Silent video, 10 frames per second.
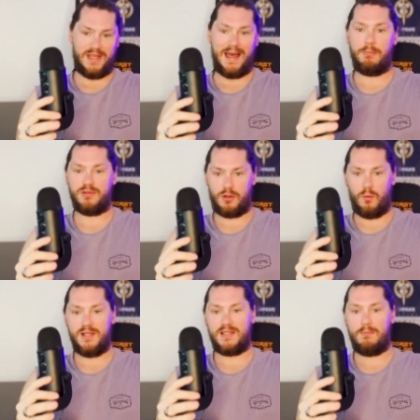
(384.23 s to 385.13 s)
That happens on a
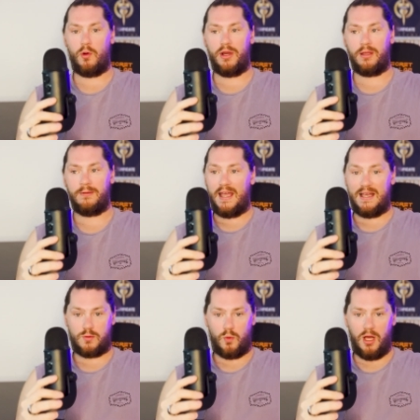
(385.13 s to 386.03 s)
Wednesday morning
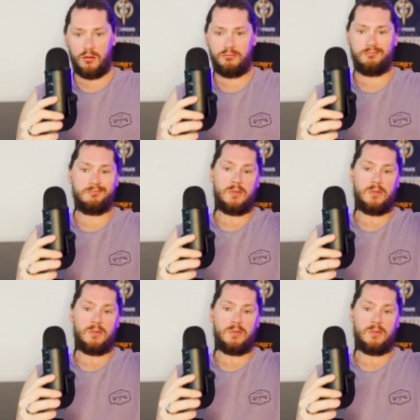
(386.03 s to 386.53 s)
as well.